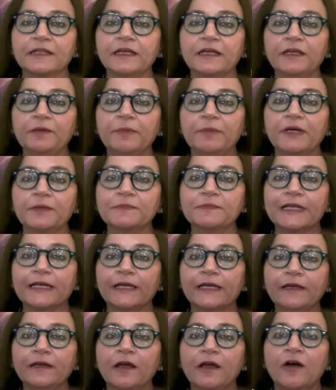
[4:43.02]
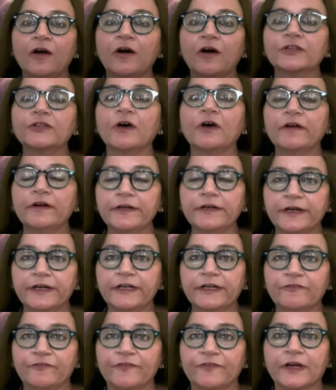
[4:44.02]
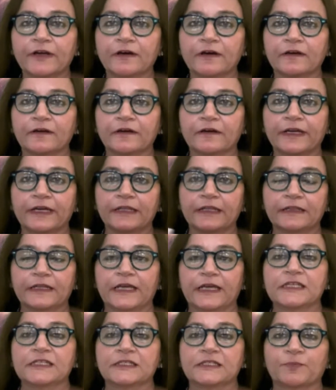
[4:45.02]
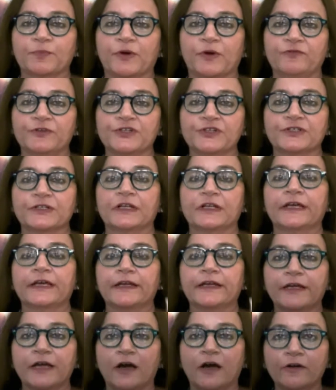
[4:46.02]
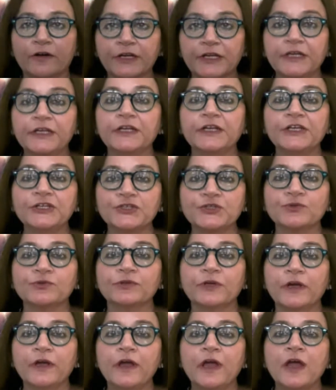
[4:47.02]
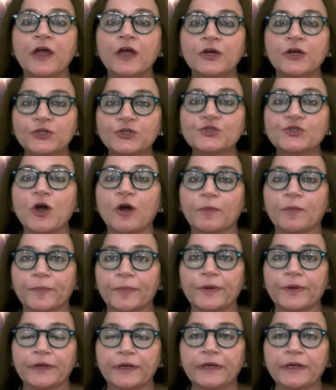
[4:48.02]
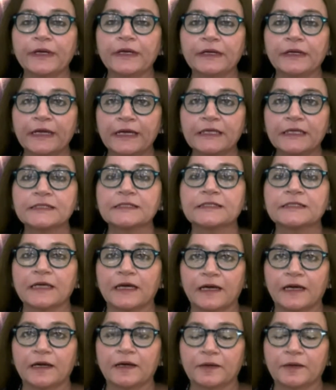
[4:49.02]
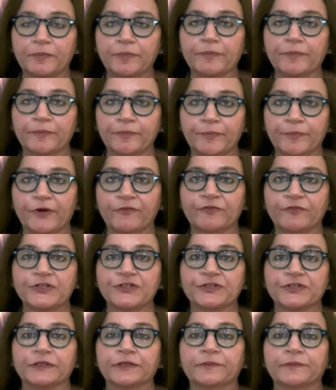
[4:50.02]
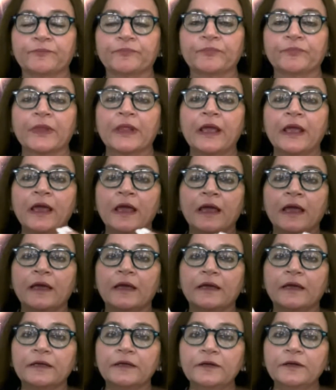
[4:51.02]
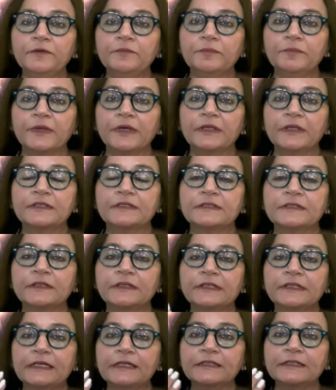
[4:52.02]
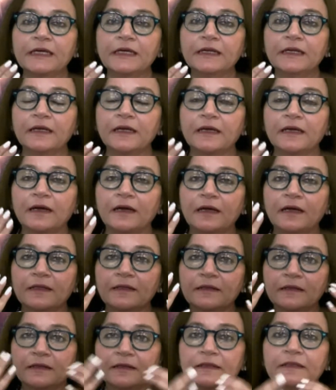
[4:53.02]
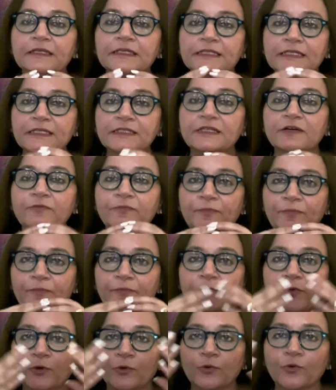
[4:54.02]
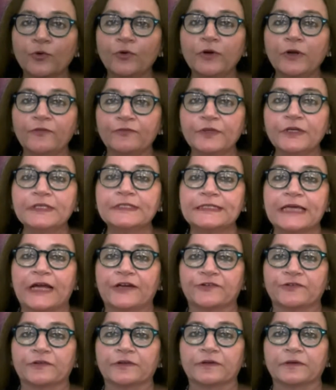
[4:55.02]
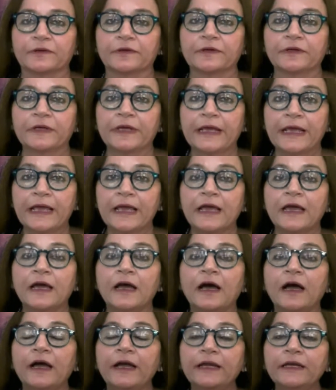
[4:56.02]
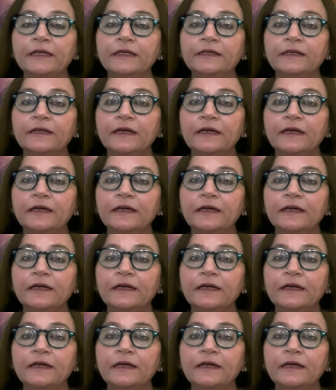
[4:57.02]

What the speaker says: becomes like an authoritative figure in his professional area, or he reached to the top in his profession. So this is the role of the Saturn. And